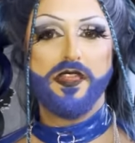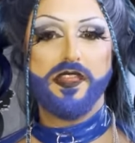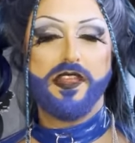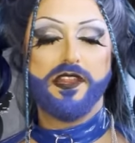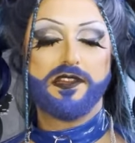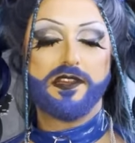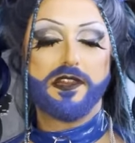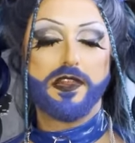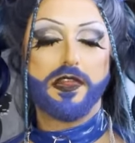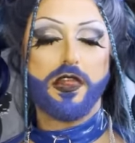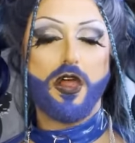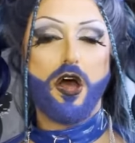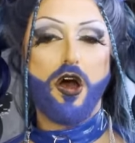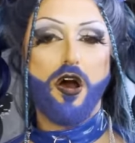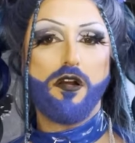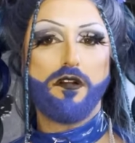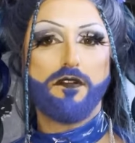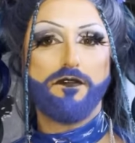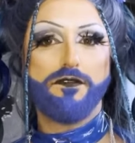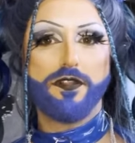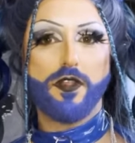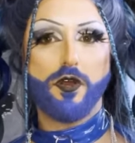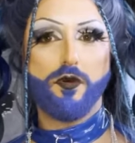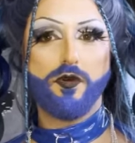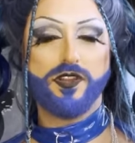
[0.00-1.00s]
this long
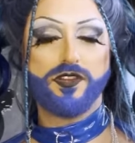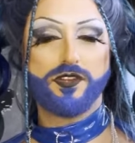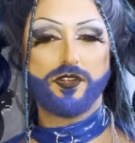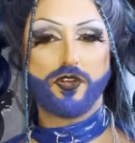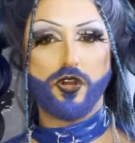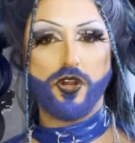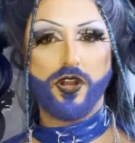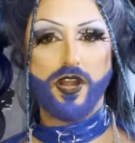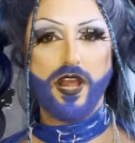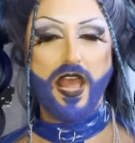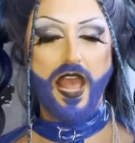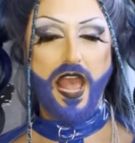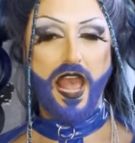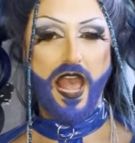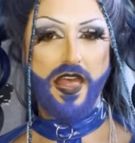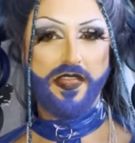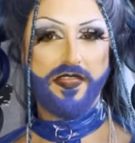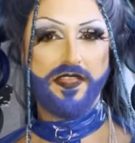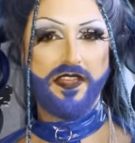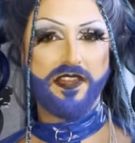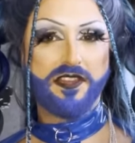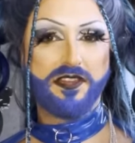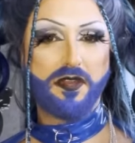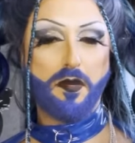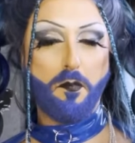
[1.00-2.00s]
flowy skirt, and
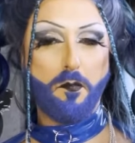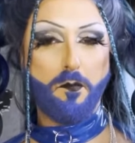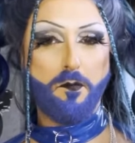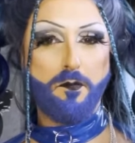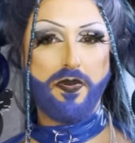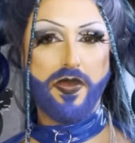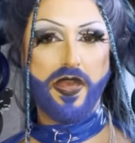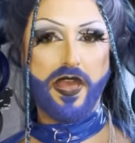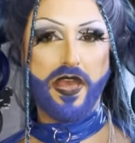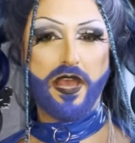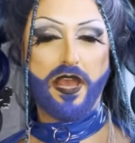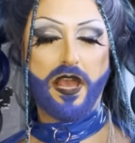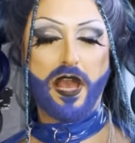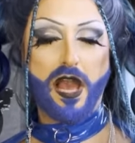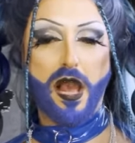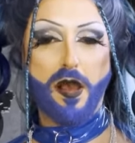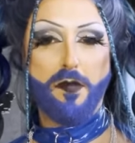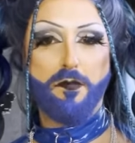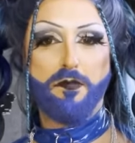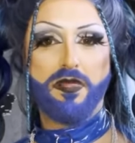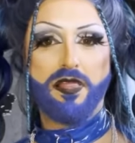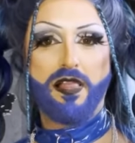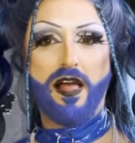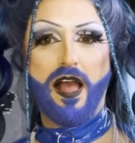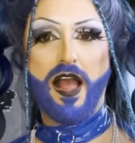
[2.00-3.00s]
this big
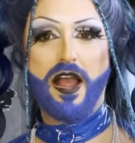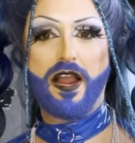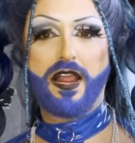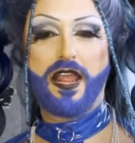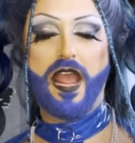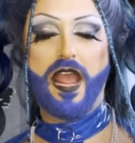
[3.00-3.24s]
black